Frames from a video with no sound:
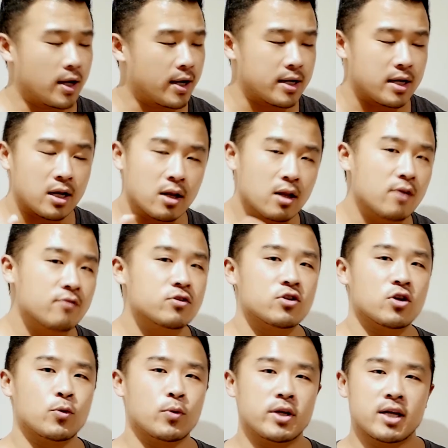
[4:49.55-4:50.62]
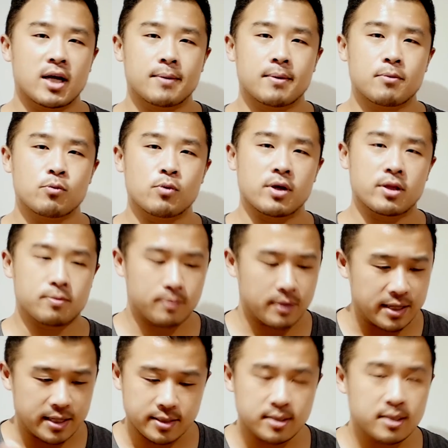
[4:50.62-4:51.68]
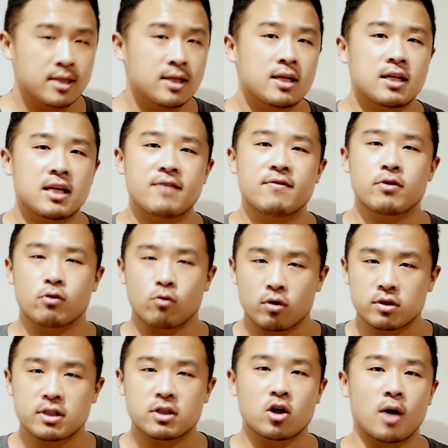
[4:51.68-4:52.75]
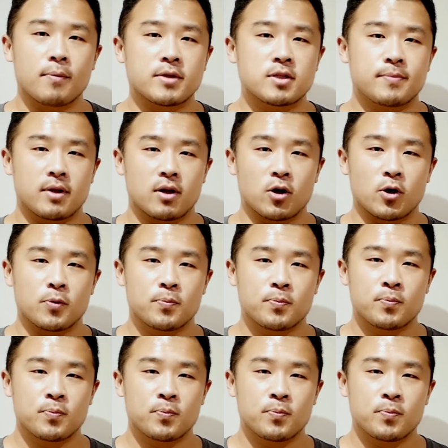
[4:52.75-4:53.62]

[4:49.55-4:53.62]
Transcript: I'd love to know what you come up with. Please leave your thoughts in the comments below.